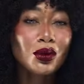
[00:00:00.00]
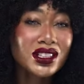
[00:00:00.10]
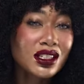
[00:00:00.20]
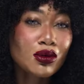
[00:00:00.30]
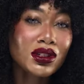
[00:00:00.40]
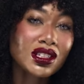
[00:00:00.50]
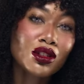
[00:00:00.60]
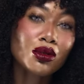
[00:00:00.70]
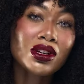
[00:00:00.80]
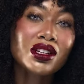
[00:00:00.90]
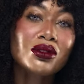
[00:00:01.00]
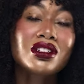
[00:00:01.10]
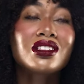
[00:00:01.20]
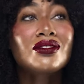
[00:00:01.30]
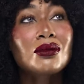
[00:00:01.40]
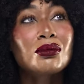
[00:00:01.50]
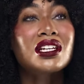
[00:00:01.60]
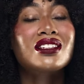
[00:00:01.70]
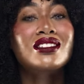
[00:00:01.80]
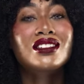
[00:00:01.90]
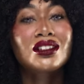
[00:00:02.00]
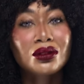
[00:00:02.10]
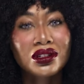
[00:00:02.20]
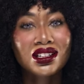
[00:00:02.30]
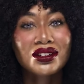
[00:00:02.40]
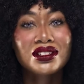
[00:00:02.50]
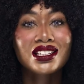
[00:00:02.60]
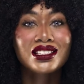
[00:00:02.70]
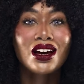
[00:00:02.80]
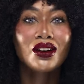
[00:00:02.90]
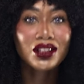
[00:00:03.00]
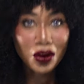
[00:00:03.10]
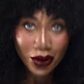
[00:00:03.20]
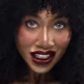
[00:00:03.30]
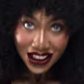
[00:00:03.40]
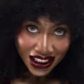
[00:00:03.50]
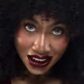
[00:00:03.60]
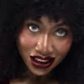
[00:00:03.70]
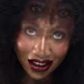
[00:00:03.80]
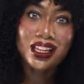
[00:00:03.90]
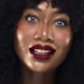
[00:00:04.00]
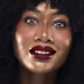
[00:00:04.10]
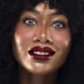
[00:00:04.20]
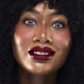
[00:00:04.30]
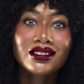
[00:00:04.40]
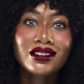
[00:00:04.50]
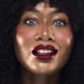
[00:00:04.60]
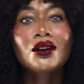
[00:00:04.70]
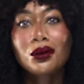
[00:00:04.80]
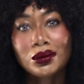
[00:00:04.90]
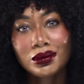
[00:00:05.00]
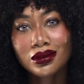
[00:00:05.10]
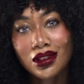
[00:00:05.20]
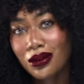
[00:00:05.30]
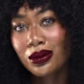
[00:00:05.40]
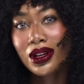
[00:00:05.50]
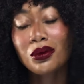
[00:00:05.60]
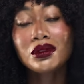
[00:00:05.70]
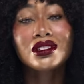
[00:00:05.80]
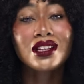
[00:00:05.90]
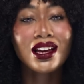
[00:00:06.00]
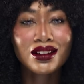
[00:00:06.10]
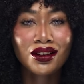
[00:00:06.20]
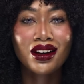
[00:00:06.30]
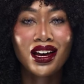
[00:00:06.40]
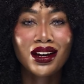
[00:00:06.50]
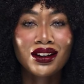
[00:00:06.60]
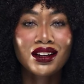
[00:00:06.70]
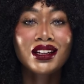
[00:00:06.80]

twenty twenty-three, you shouldn't even be considering using a towel and going like this. That's, no, no, it will snag your hair,